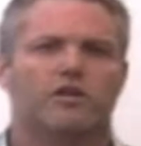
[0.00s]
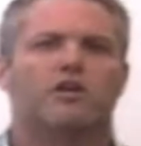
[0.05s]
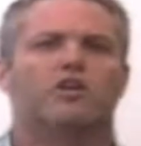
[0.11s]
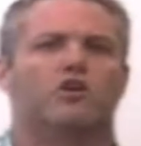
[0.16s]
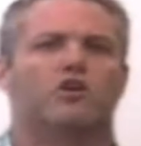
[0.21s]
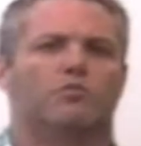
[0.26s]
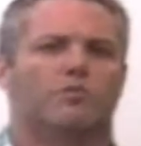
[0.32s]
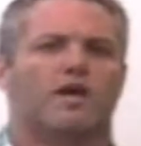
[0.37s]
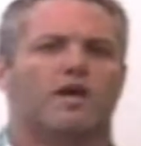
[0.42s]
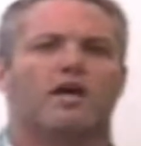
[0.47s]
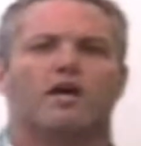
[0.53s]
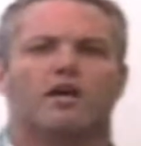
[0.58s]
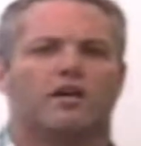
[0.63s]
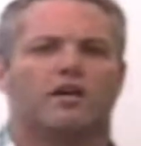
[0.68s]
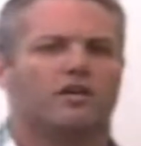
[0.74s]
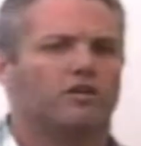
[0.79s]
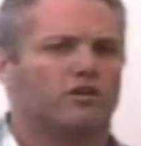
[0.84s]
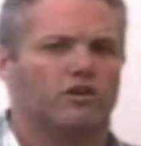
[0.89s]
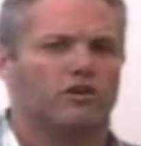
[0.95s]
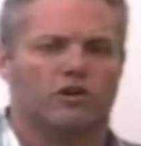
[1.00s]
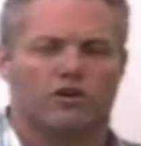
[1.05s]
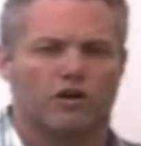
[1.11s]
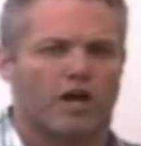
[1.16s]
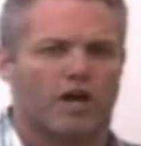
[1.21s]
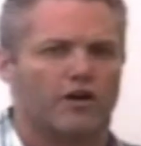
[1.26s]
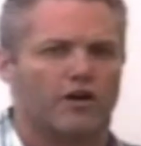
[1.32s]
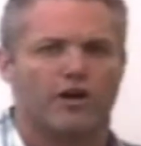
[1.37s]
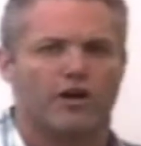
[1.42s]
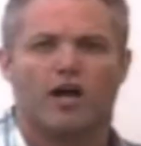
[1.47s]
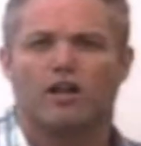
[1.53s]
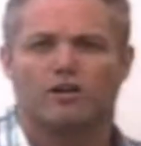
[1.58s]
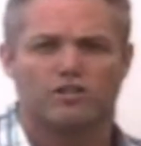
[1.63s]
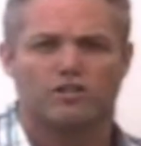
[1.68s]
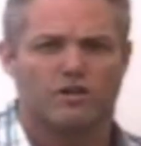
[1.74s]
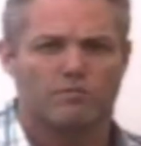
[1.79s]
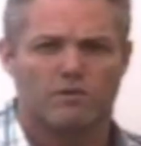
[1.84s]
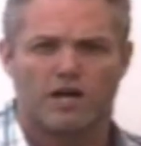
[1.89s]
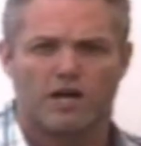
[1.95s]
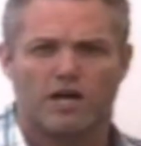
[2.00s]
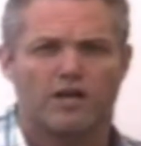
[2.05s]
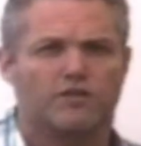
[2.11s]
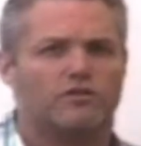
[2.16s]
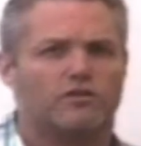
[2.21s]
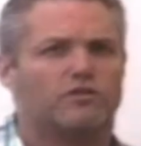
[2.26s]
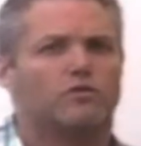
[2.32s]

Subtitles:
You pay your $100 a month